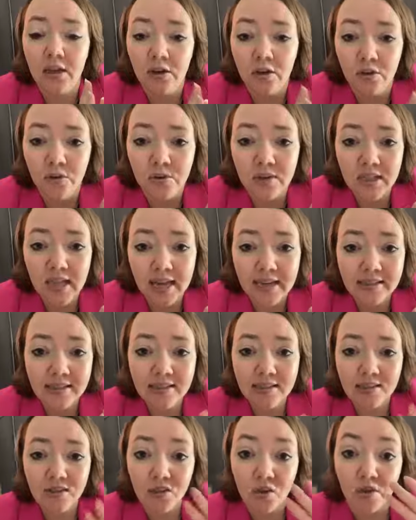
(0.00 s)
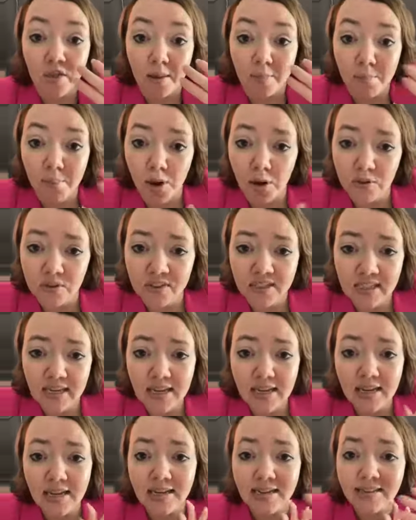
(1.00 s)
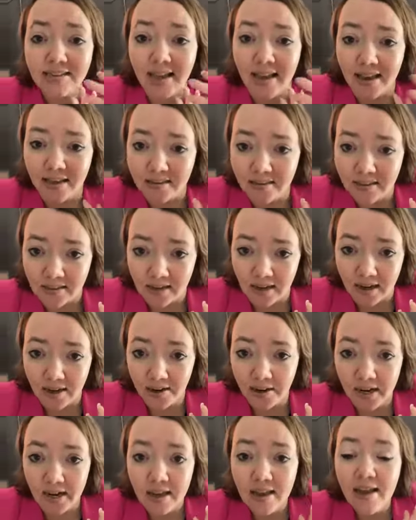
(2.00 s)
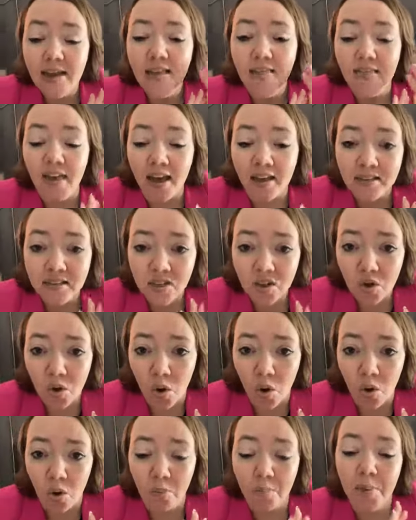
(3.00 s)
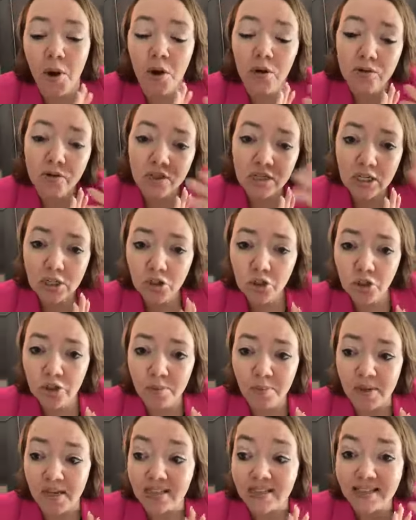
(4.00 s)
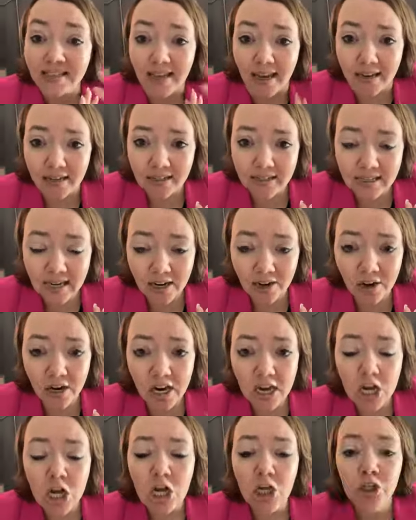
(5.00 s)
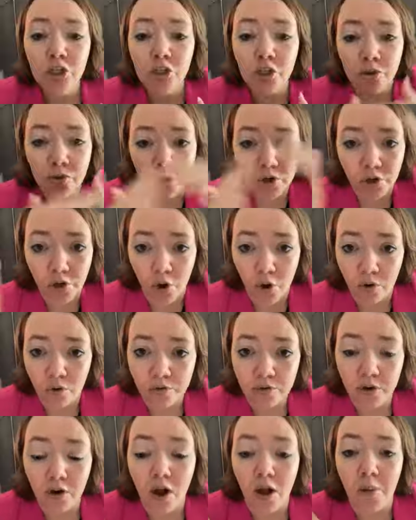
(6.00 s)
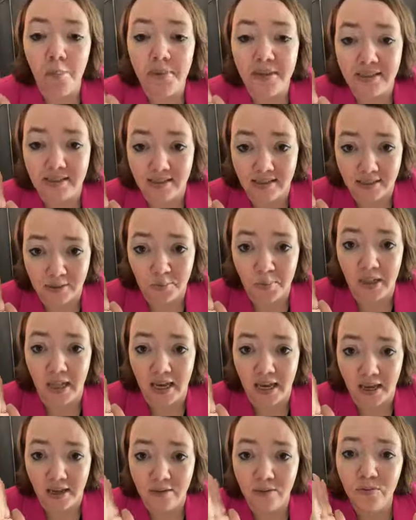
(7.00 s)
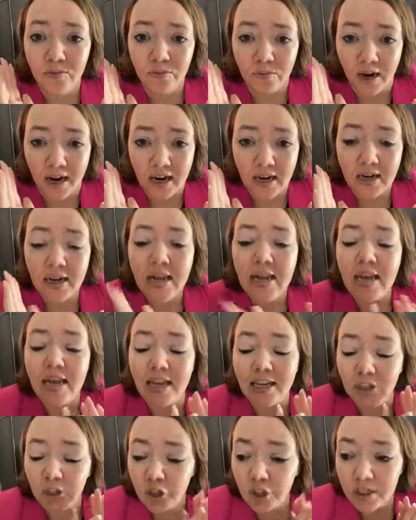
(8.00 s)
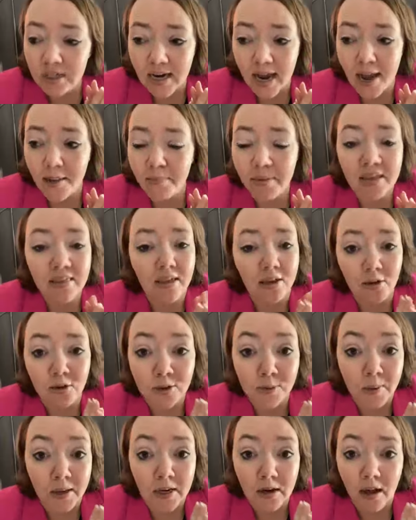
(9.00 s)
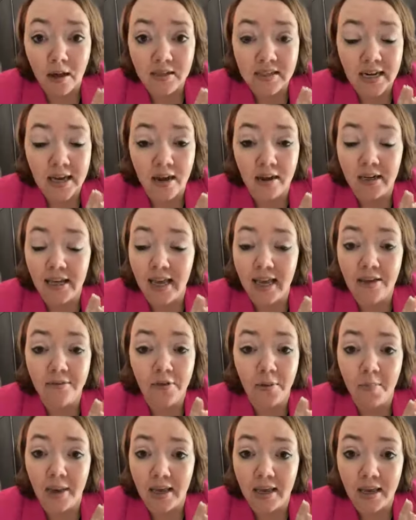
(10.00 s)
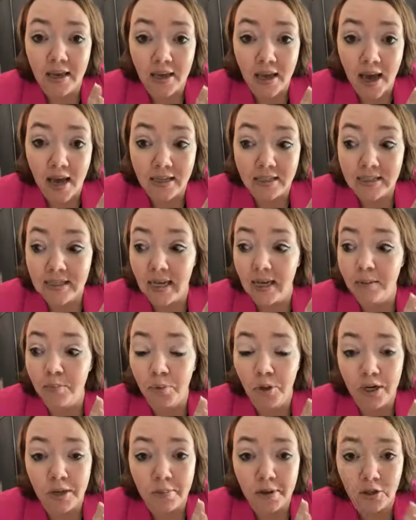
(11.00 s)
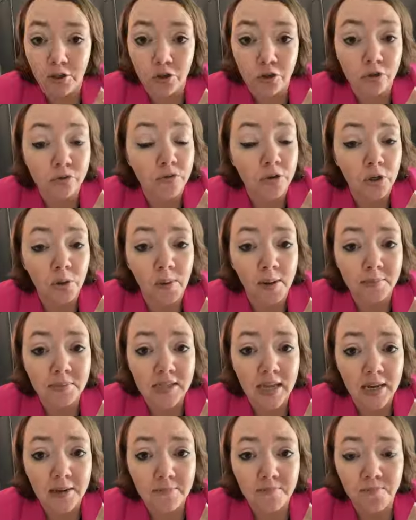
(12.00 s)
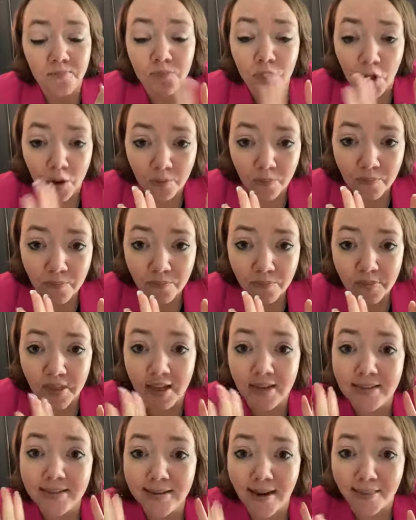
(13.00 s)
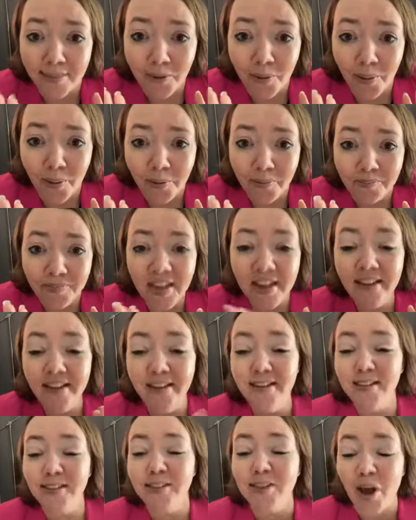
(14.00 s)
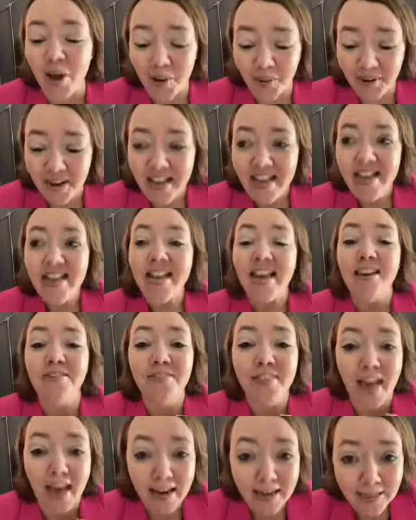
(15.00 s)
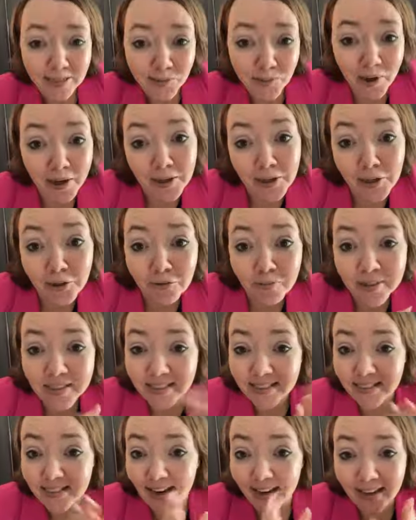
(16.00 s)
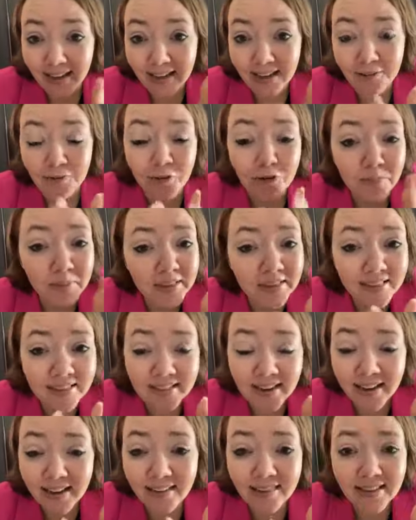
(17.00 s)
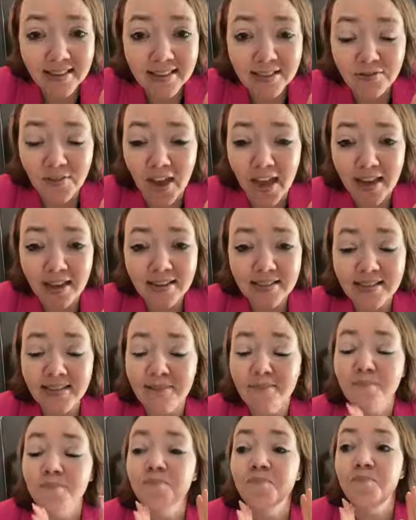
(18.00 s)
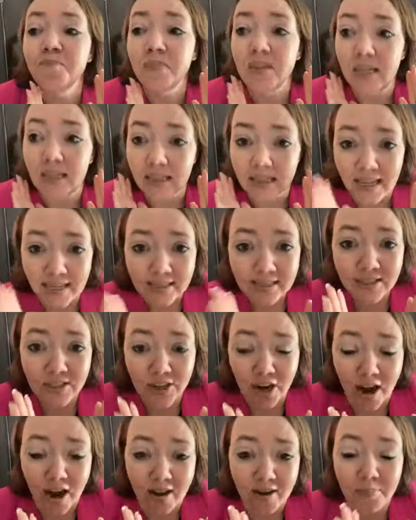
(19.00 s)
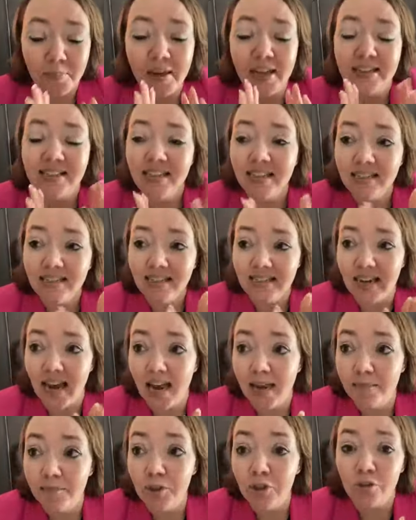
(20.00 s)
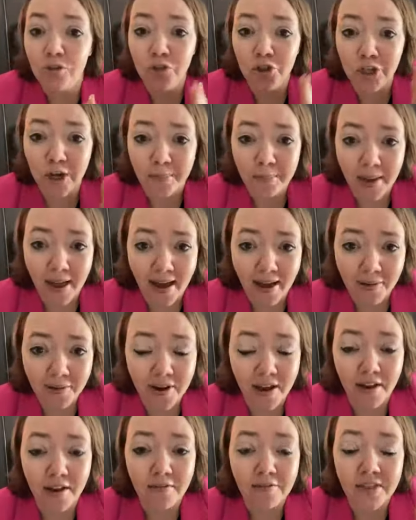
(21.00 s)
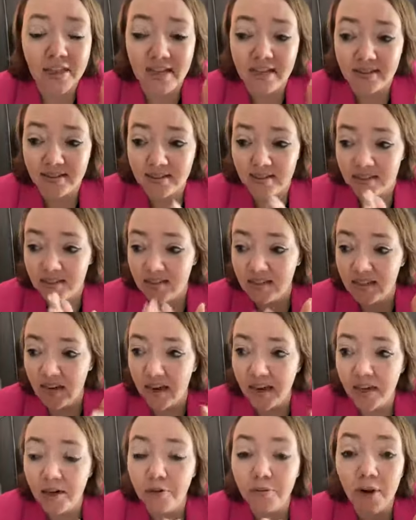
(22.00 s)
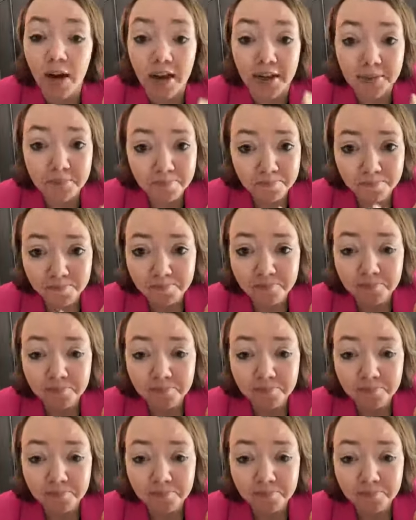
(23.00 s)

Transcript: can utilize it so that posting is ancillary. That is the goal. Posting should be secondary to your overall business plan, right? It should not be that you spend all day on Canva making content and pretty pictures for your website. No. That is not the goal. So if that is what you've been stuck in, if you've been stuck in this phase, let's talk, because it is time to jump out of this stuck in a rut